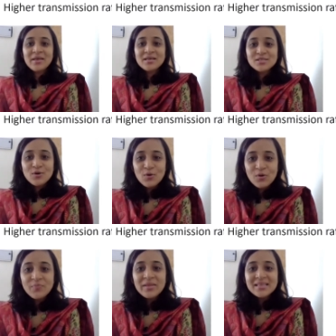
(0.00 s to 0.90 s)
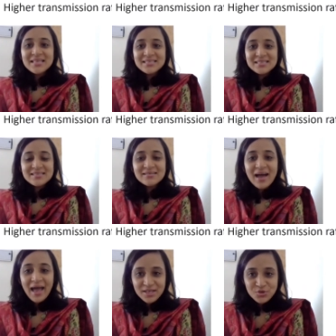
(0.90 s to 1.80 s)
So this is the
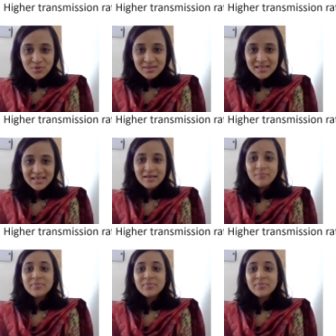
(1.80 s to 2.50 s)
actual thing